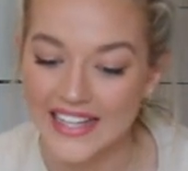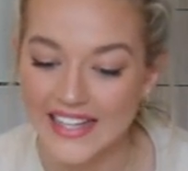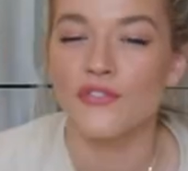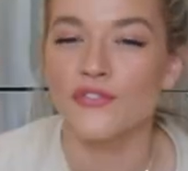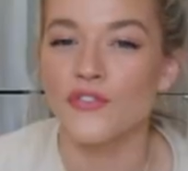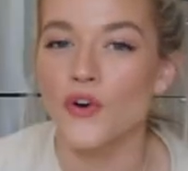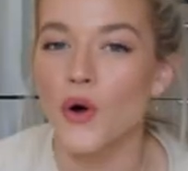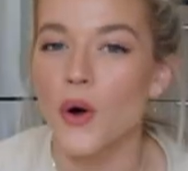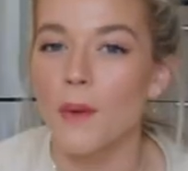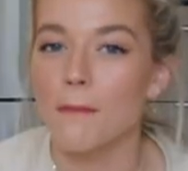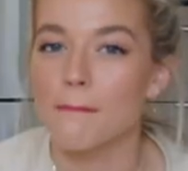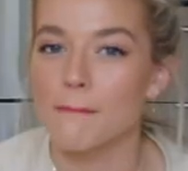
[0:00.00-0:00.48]

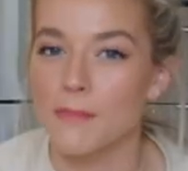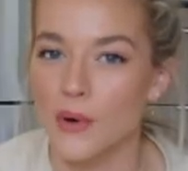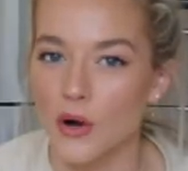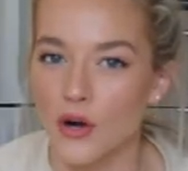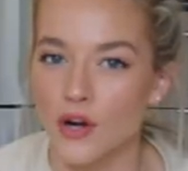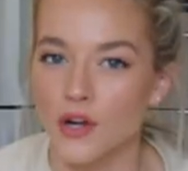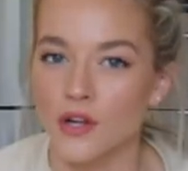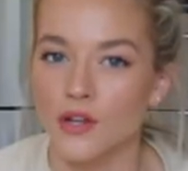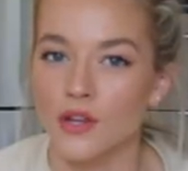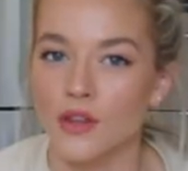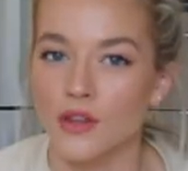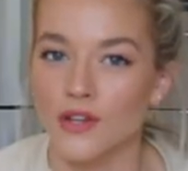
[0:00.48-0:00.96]
For
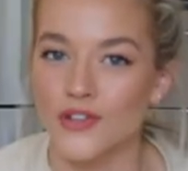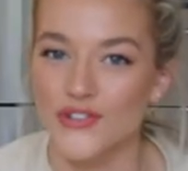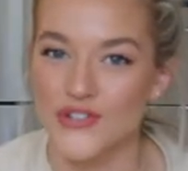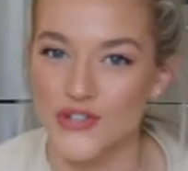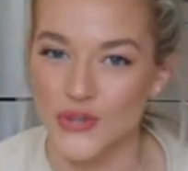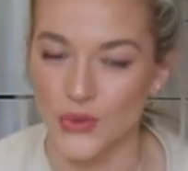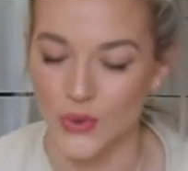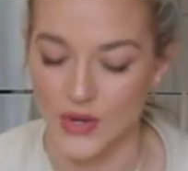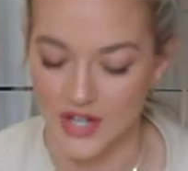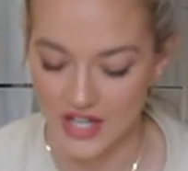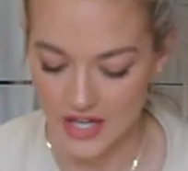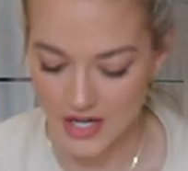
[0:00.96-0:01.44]
both
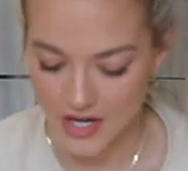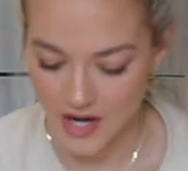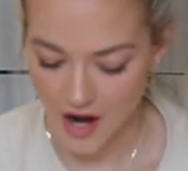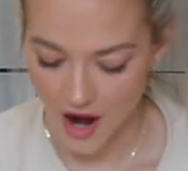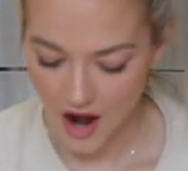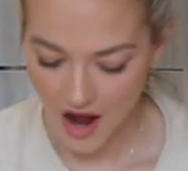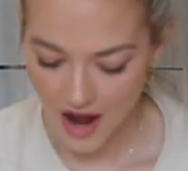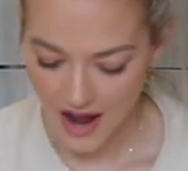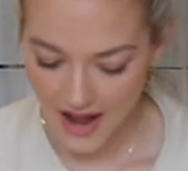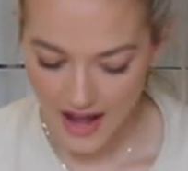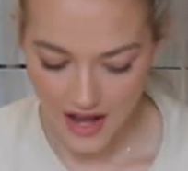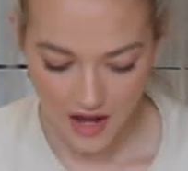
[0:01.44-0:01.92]
Geordie and
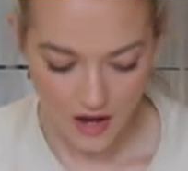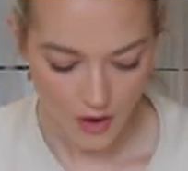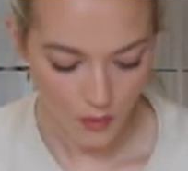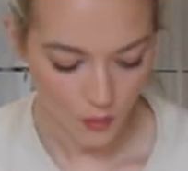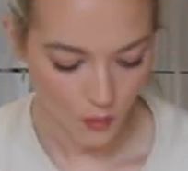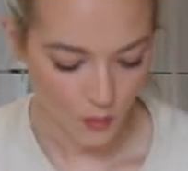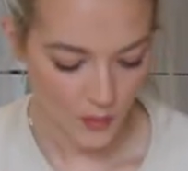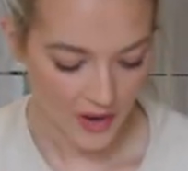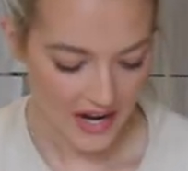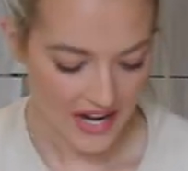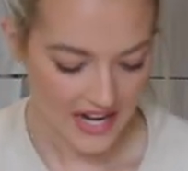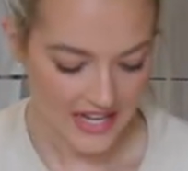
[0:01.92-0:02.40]
I,
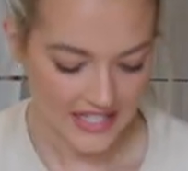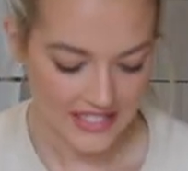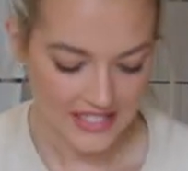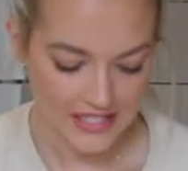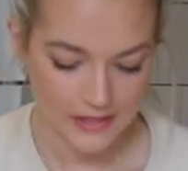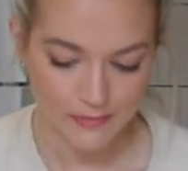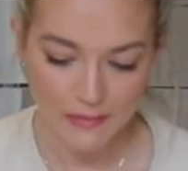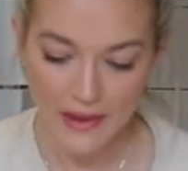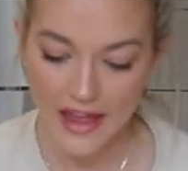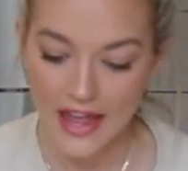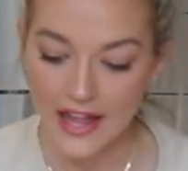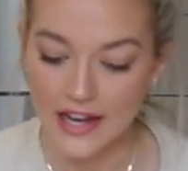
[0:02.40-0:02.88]
we
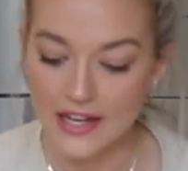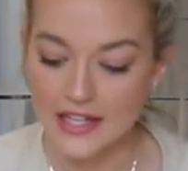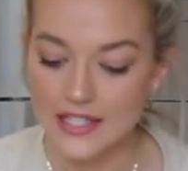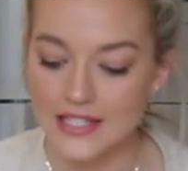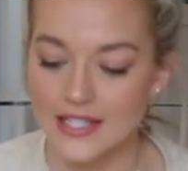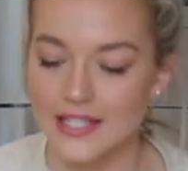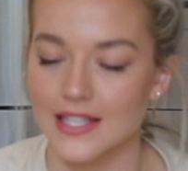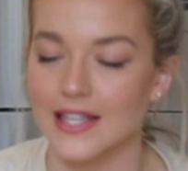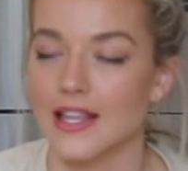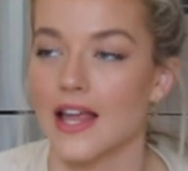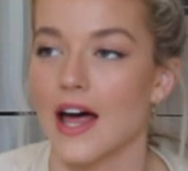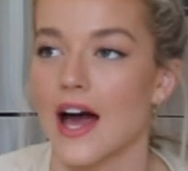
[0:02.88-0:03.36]

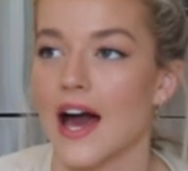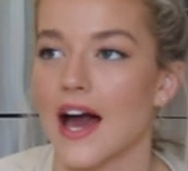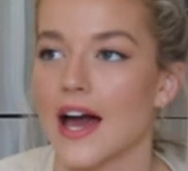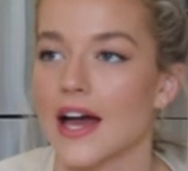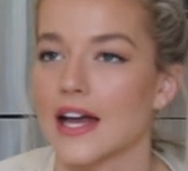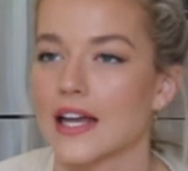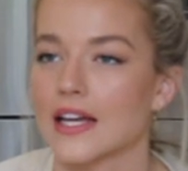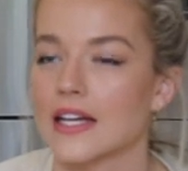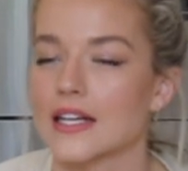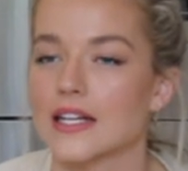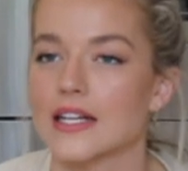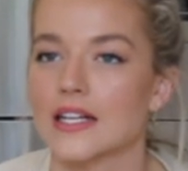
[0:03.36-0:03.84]
spend
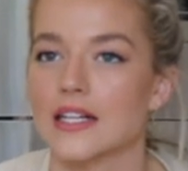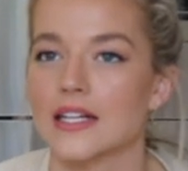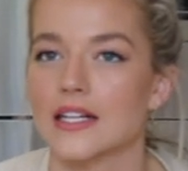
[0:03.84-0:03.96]
like